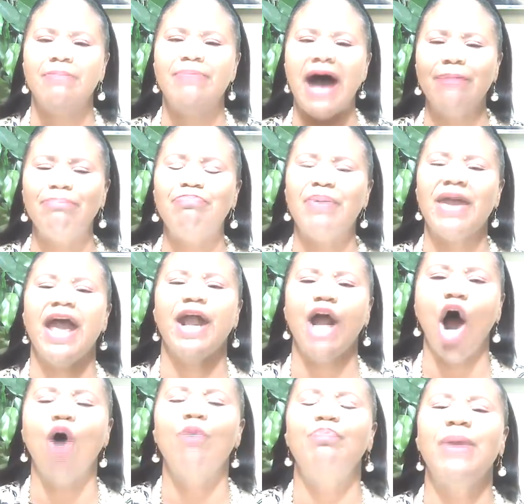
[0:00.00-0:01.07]
By being
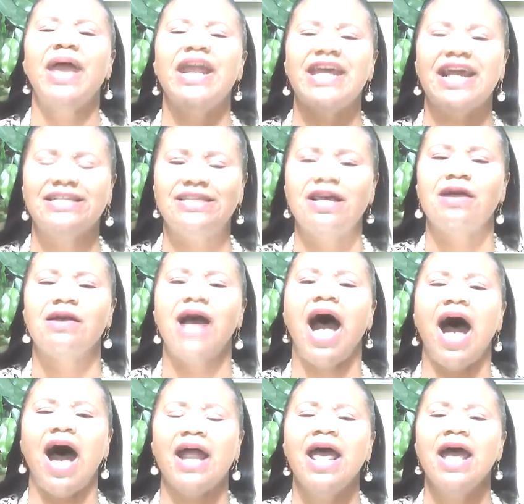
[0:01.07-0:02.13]
obedient to
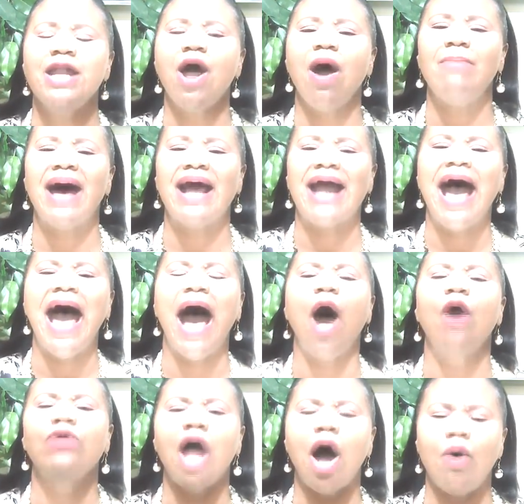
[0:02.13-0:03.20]
God, no matter
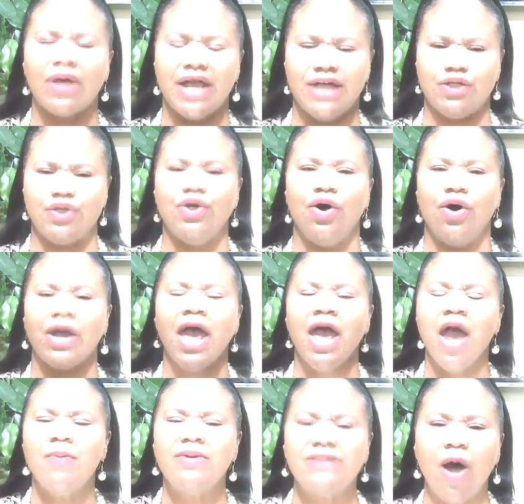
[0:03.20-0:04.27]
how long it took,
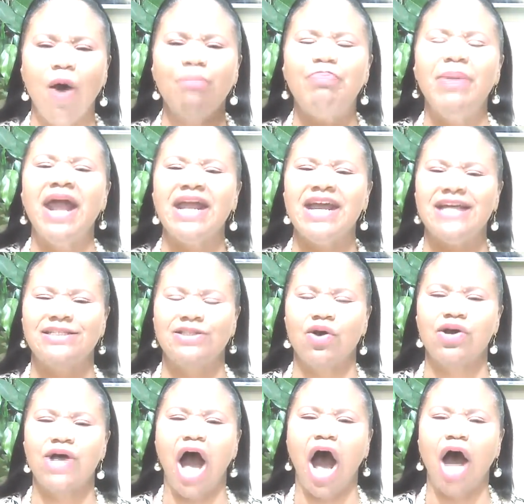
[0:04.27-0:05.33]
he was obedient
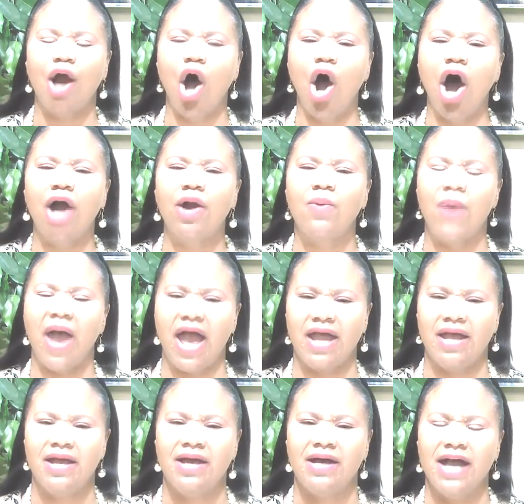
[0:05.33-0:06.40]
to God all the
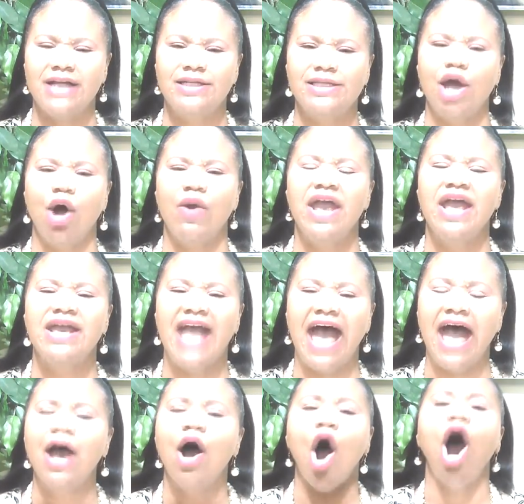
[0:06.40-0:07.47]
way until he
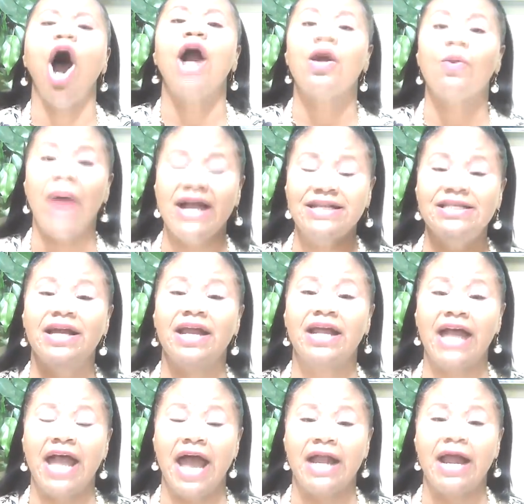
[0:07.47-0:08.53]
got all the way to the
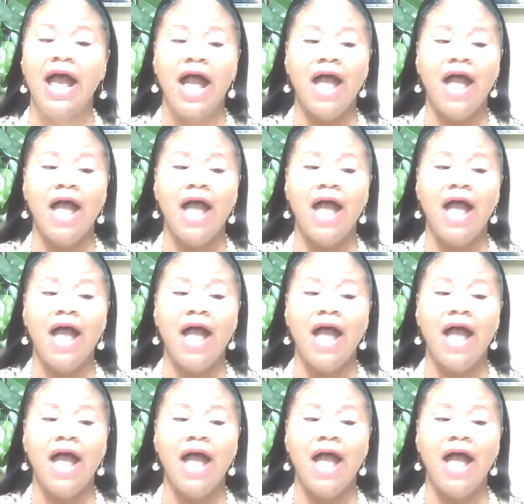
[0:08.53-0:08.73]
end.